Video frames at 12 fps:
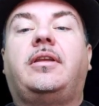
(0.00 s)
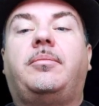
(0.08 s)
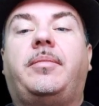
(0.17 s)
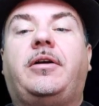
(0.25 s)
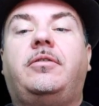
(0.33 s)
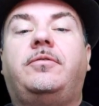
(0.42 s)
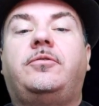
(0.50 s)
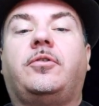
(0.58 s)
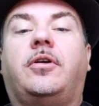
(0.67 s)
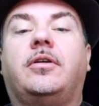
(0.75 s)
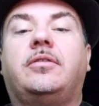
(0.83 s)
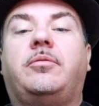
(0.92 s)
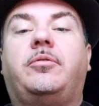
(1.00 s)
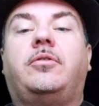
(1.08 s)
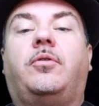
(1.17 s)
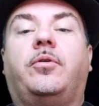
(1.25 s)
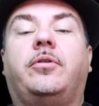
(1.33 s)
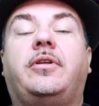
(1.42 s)
an amount of drug that
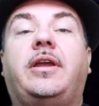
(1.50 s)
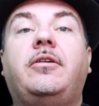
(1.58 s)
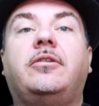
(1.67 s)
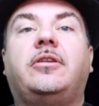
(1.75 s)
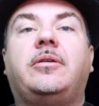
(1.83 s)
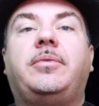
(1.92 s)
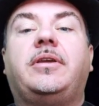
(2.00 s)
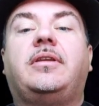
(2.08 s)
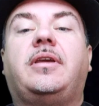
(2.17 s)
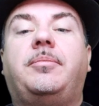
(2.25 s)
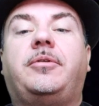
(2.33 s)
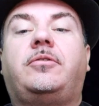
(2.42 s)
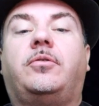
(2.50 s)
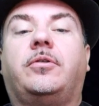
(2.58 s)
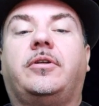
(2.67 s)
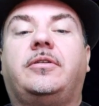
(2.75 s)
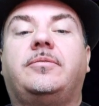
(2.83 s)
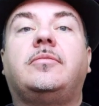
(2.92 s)
would ordinarily be
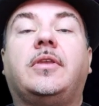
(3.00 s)
inhibitory.